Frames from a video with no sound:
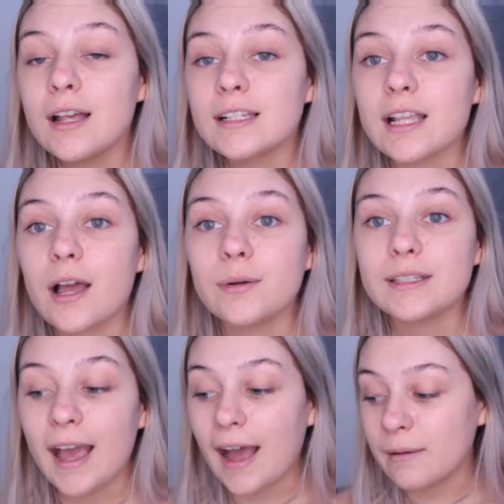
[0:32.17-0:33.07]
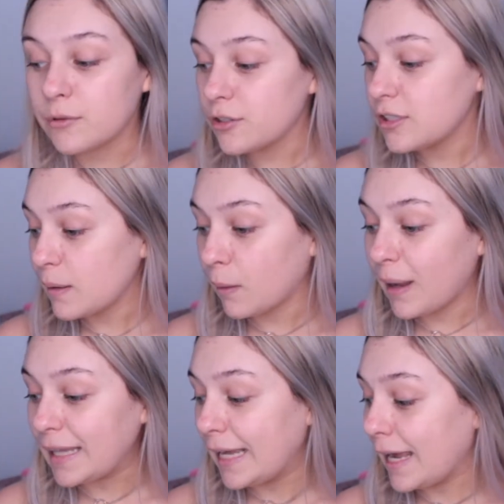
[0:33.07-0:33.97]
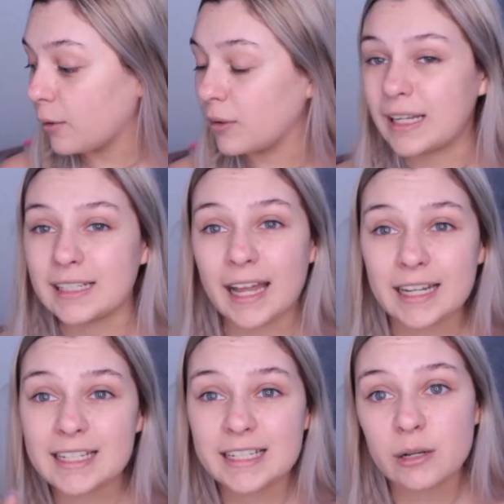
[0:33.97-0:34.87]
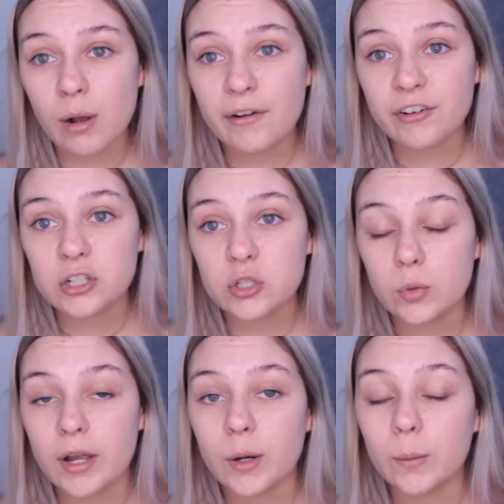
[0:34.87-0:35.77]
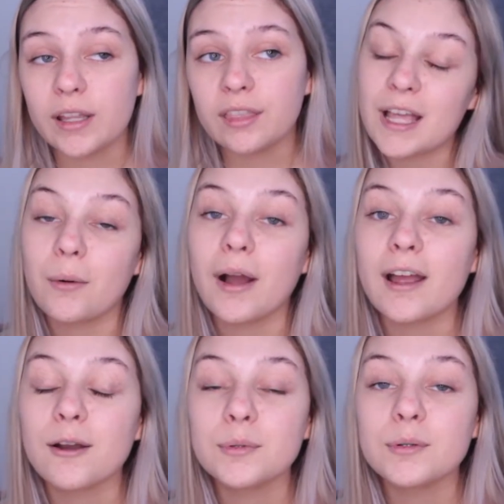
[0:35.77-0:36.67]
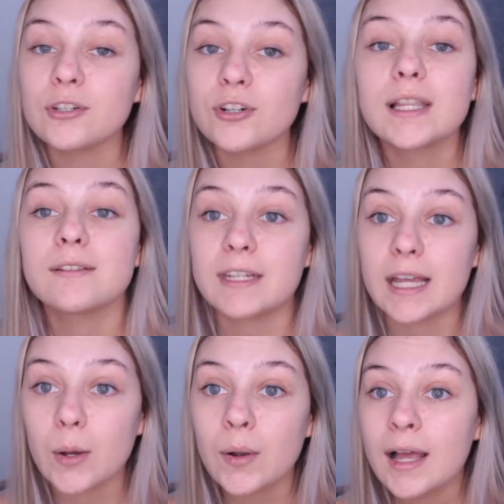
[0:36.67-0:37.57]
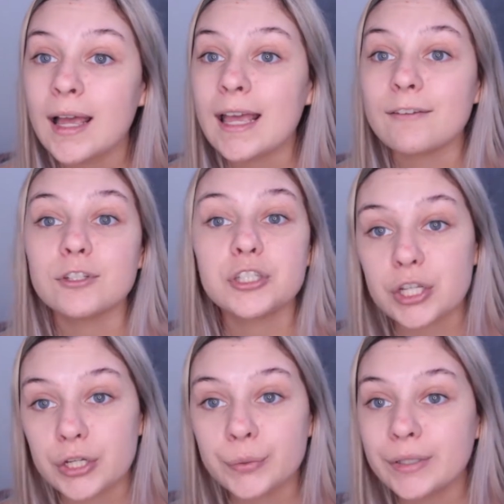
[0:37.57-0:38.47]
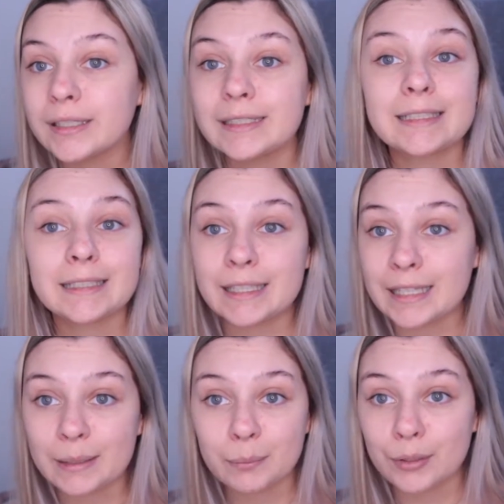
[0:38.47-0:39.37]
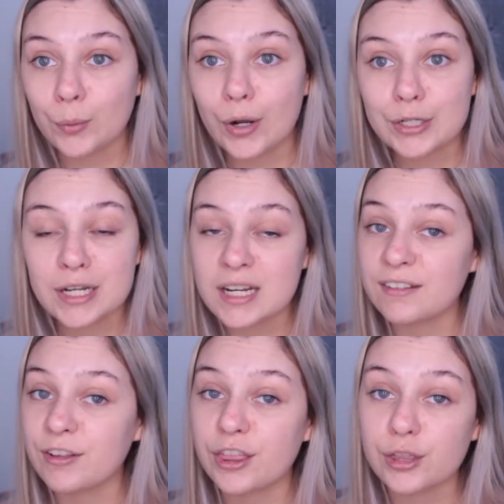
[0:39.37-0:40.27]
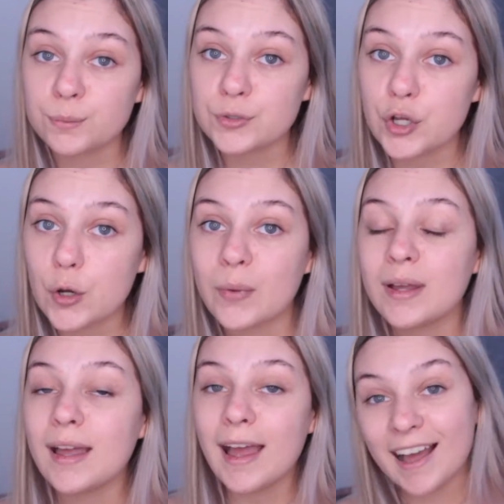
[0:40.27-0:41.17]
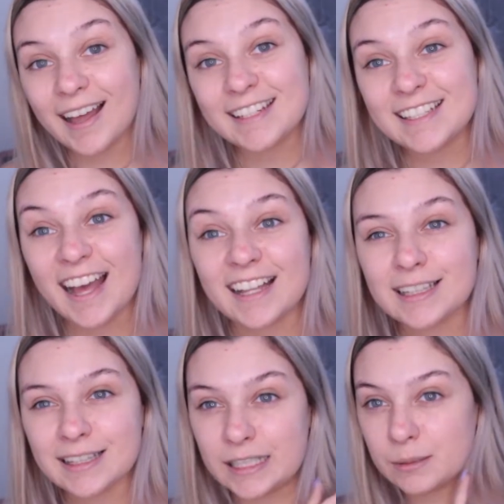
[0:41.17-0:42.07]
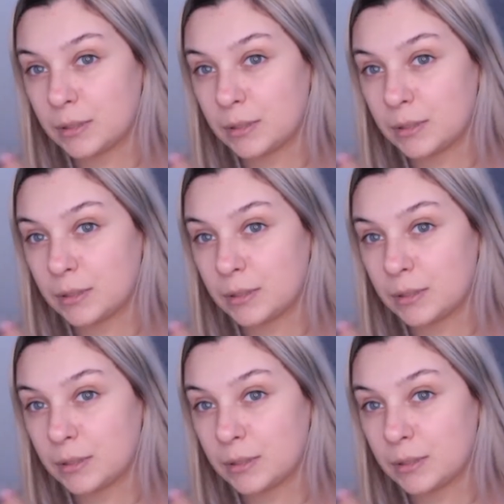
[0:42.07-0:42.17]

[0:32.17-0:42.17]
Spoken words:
So yeah, I'm going to get my palette out and kind of see what I've got to work with. So I hope you enjoy this video. If you do, keep watching, give it a thumbs up, and yeah, let's